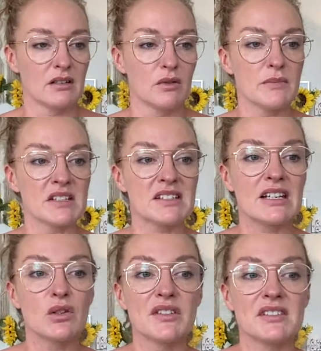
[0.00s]
We must
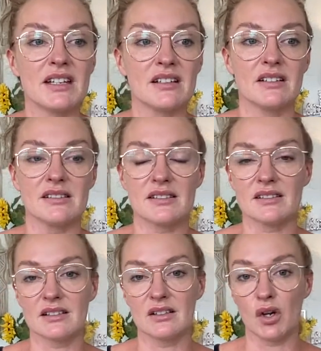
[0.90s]
heal the
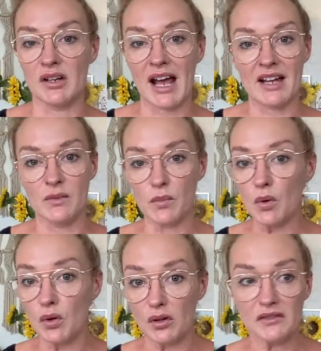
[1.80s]
sickness, not add
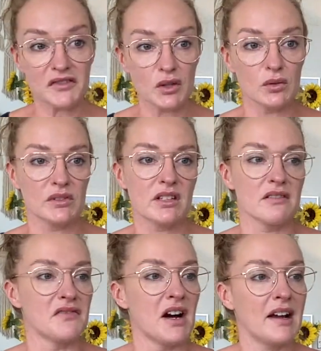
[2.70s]
more fuel to
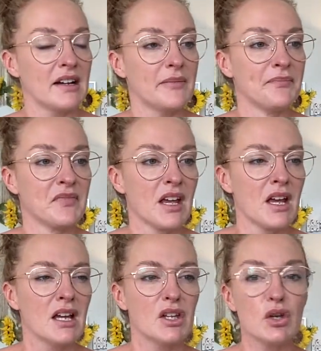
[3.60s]
the fire.
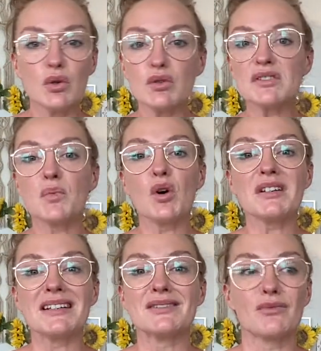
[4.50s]
Use what
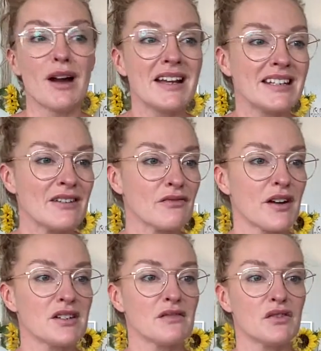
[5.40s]
is right in
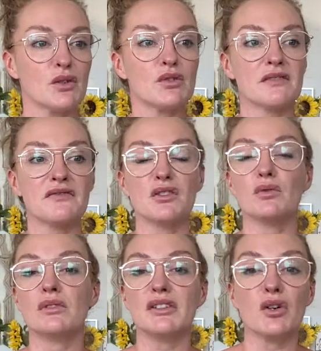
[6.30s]
front of you to
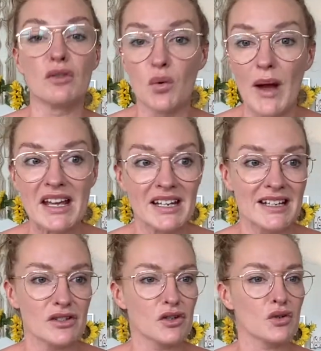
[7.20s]
fuel your
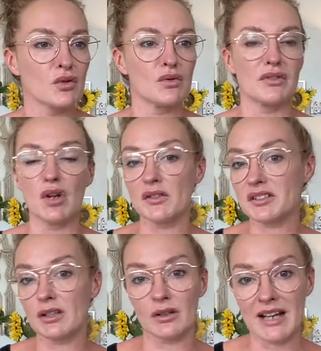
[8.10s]
awakening to truth, not
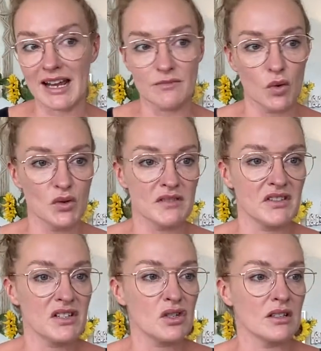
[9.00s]
to create more
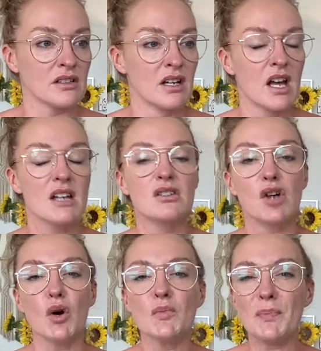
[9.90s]
division.
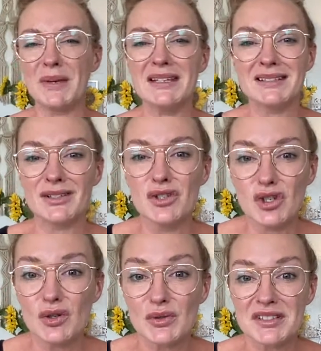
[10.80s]
Don't be
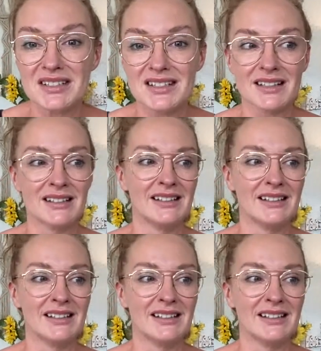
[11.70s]
seduced.